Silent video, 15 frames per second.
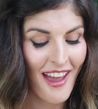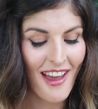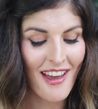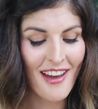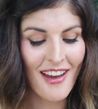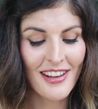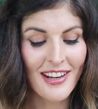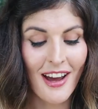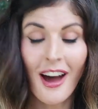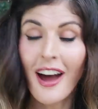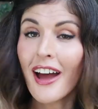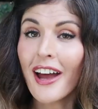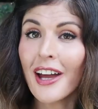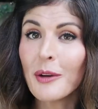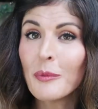And
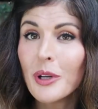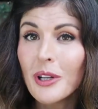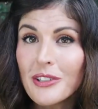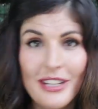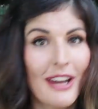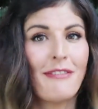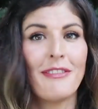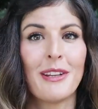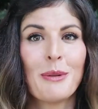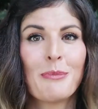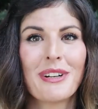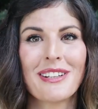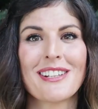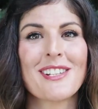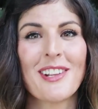I will definitely
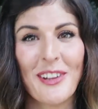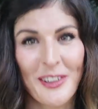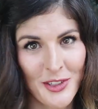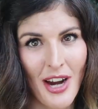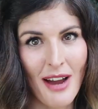bring this along